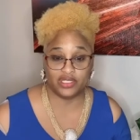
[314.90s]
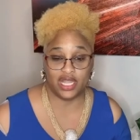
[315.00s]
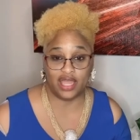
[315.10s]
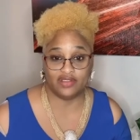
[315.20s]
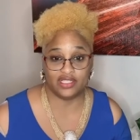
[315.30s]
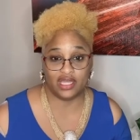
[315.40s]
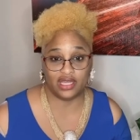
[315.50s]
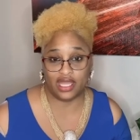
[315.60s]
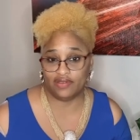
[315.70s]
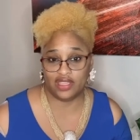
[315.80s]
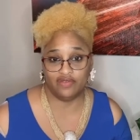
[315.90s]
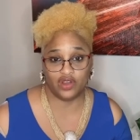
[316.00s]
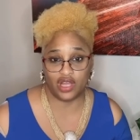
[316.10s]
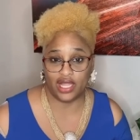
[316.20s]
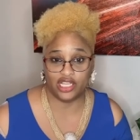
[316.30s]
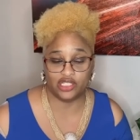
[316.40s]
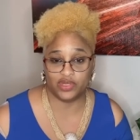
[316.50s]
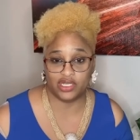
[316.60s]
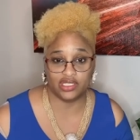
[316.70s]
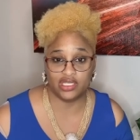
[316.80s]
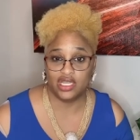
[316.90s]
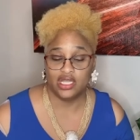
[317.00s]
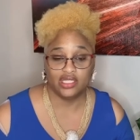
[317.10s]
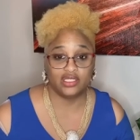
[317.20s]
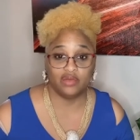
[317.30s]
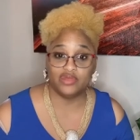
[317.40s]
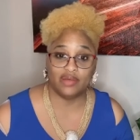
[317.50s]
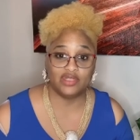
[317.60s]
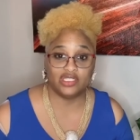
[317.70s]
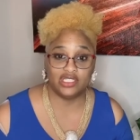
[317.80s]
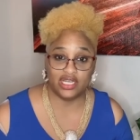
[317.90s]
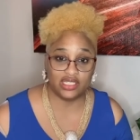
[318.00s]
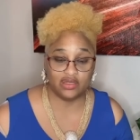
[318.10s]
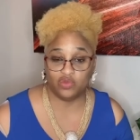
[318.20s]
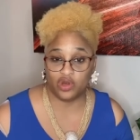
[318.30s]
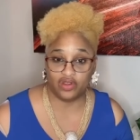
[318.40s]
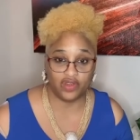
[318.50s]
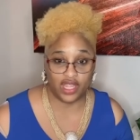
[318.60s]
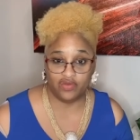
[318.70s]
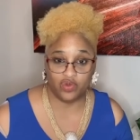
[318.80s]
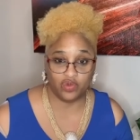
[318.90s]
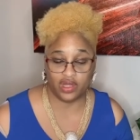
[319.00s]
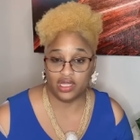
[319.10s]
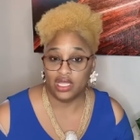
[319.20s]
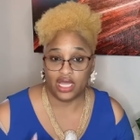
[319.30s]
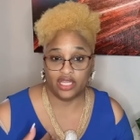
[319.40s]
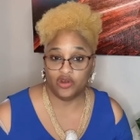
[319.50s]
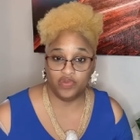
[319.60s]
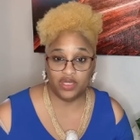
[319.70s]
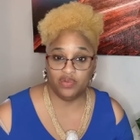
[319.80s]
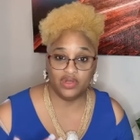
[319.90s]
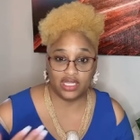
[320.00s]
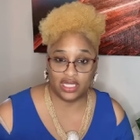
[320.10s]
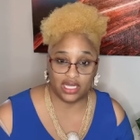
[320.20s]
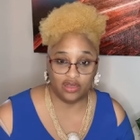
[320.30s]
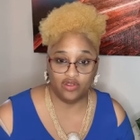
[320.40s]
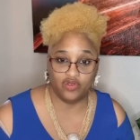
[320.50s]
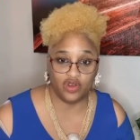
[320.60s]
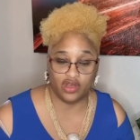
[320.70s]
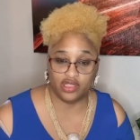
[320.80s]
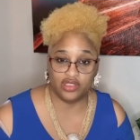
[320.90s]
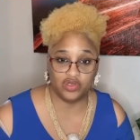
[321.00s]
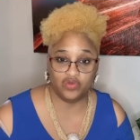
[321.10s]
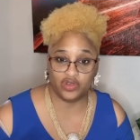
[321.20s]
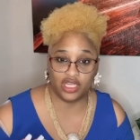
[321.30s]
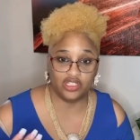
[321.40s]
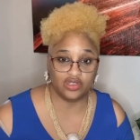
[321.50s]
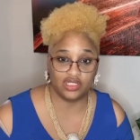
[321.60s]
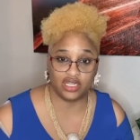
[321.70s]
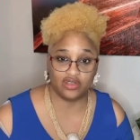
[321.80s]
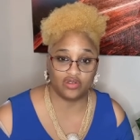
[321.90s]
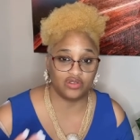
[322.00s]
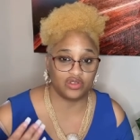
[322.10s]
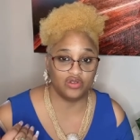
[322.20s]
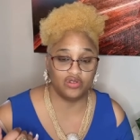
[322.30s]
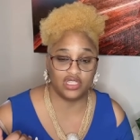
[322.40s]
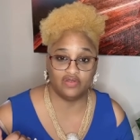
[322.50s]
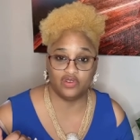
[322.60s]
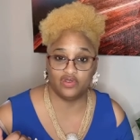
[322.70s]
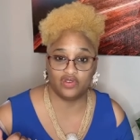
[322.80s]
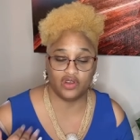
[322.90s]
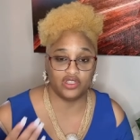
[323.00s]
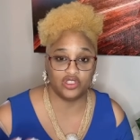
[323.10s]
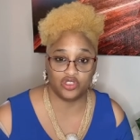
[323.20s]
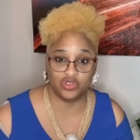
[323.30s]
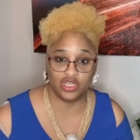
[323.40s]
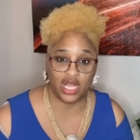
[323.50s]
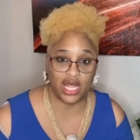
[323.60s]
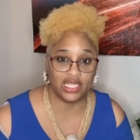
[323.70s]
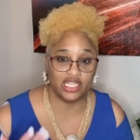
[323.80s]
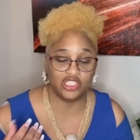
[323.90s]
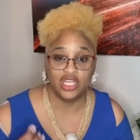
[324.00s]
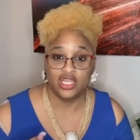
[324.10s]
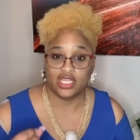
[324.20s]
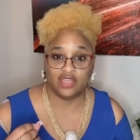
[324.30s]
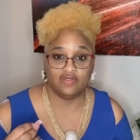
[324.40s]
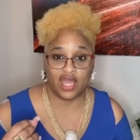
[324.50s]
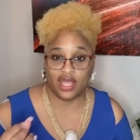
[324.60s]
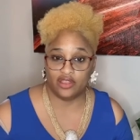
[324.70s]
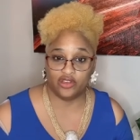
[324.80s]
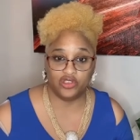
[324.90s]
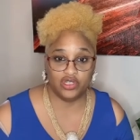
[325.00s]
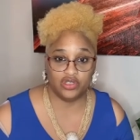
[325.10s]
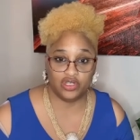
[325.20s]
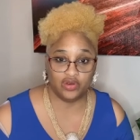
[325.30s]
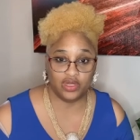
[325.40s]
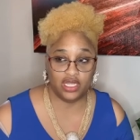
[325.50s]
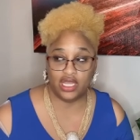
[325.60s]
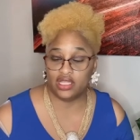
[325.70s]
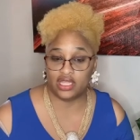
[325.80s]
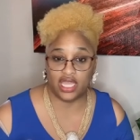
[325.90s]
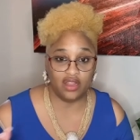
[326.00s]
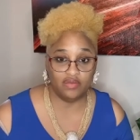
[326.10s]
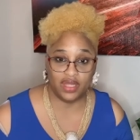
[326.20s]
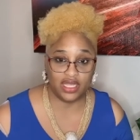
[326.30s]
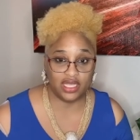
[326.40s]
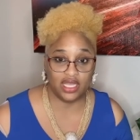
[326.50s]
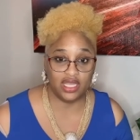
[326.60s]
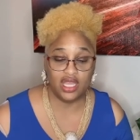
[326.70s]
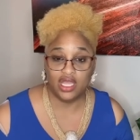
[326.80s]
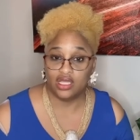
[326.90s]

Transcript: an uh, advocate for college because sometimes it doesn't work for everyone. I know people, again, who've gone to vocational technical schools, have who've gone to junior college, they've gotten their two year degree, and they are making